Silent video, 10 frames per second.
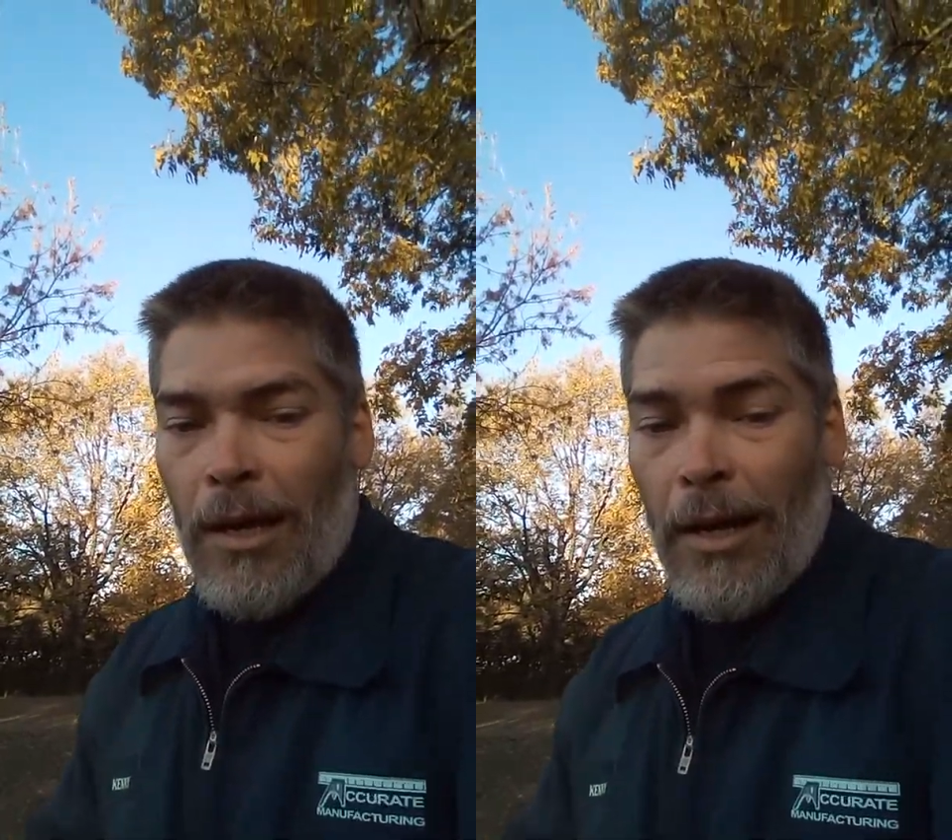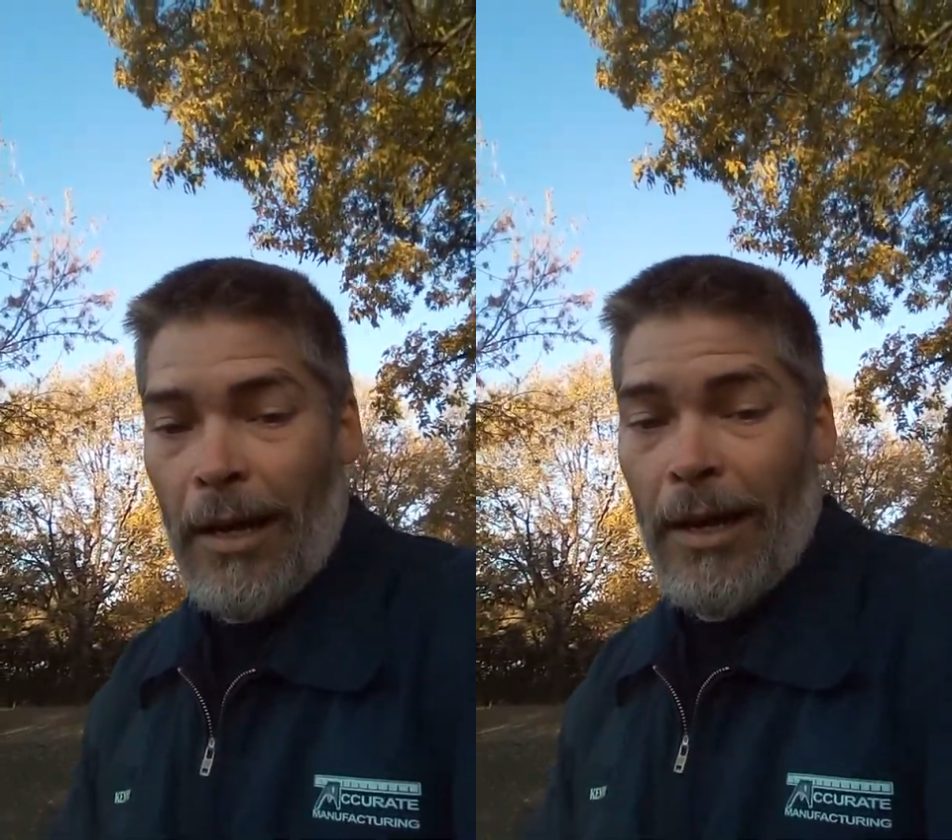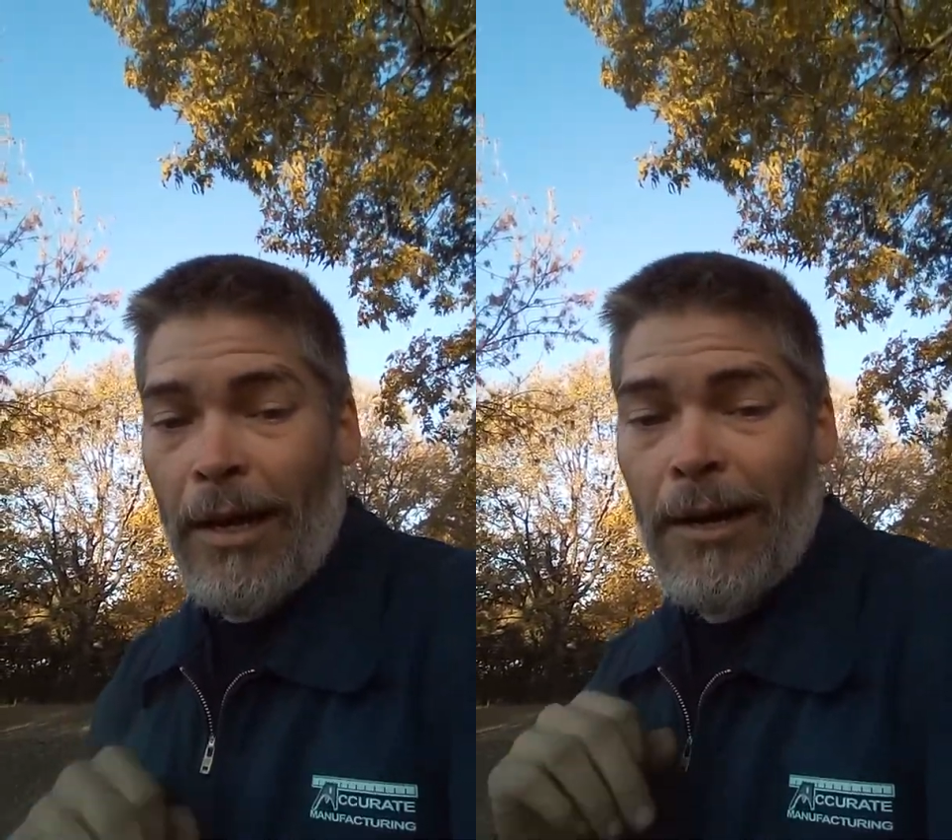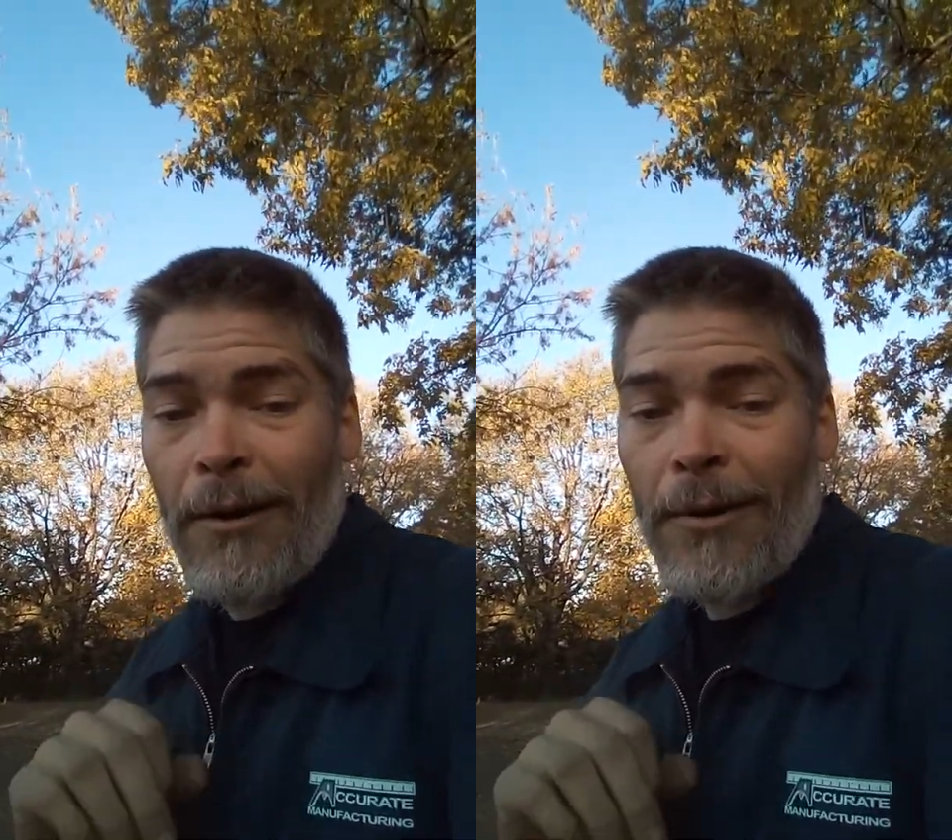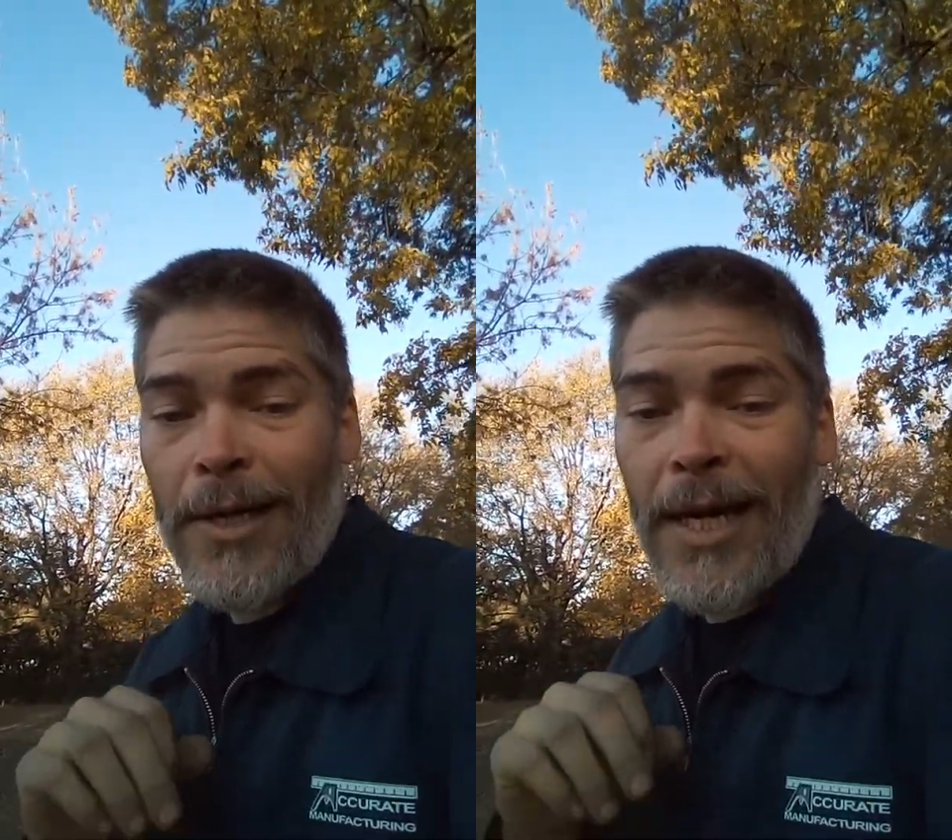
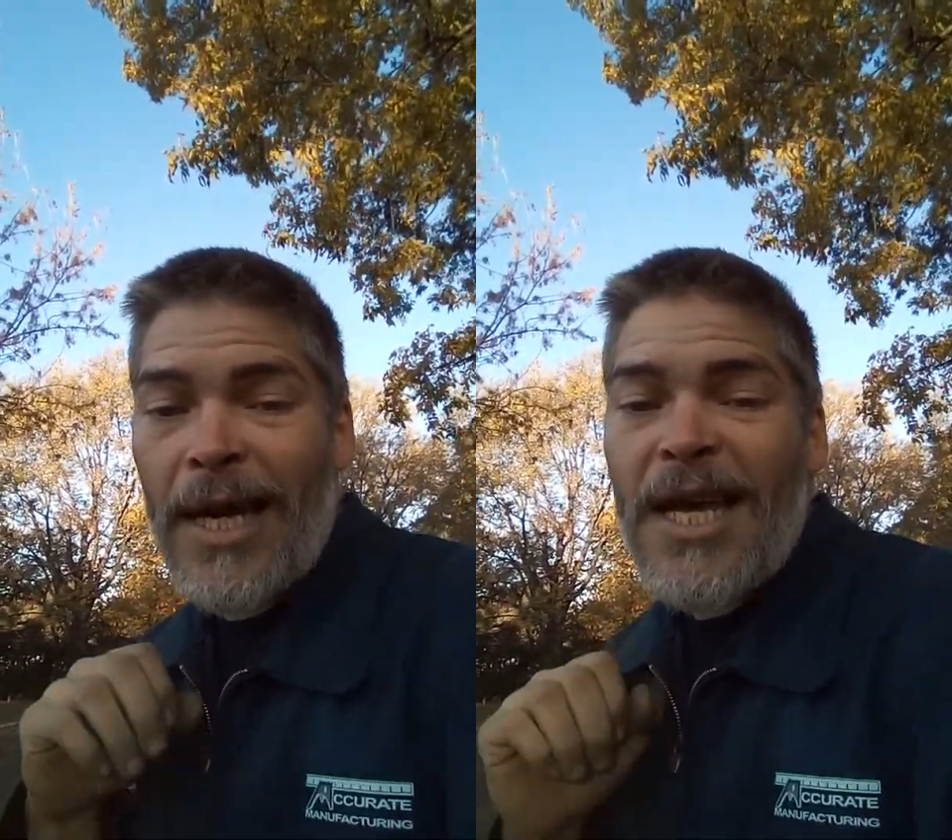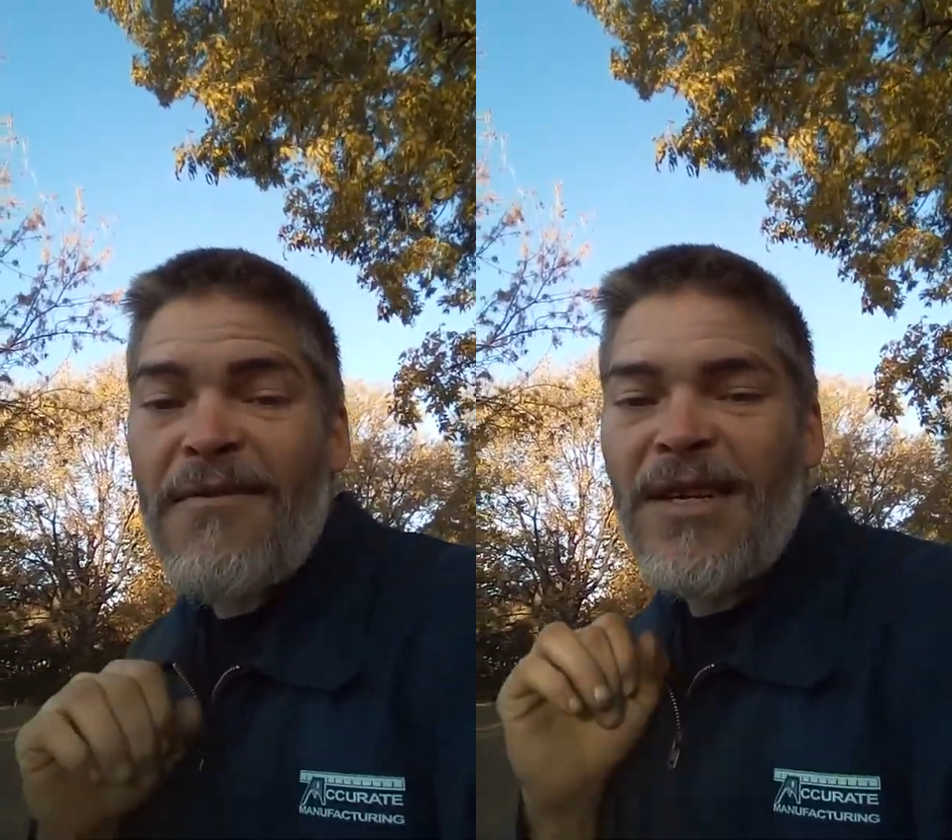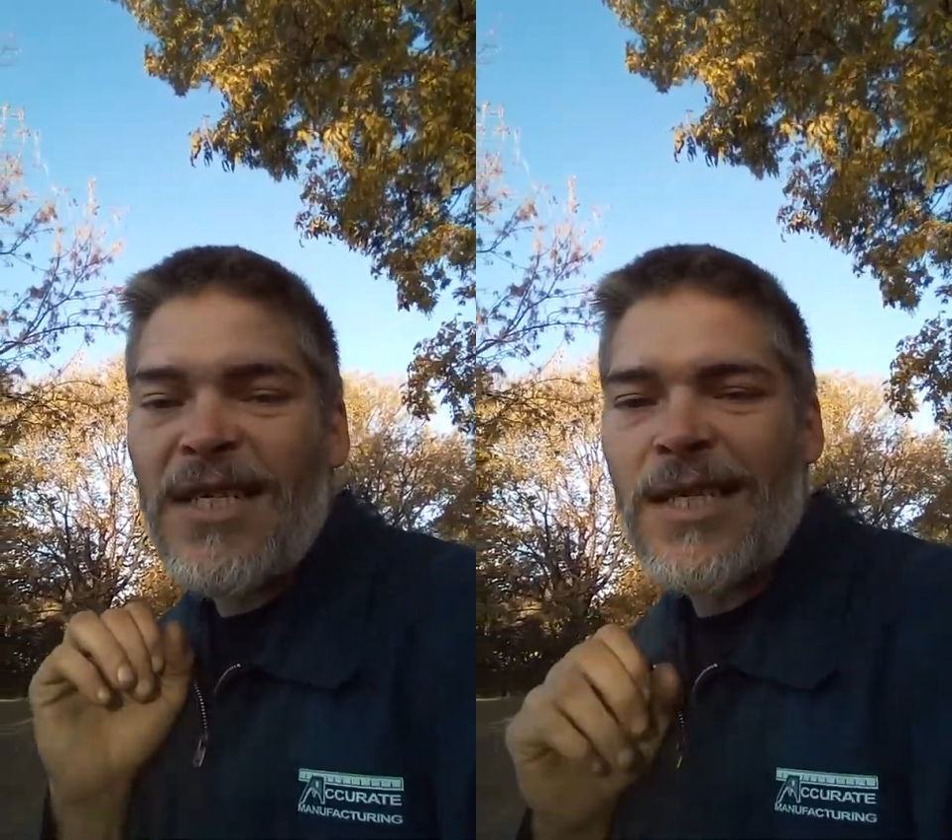how he gave his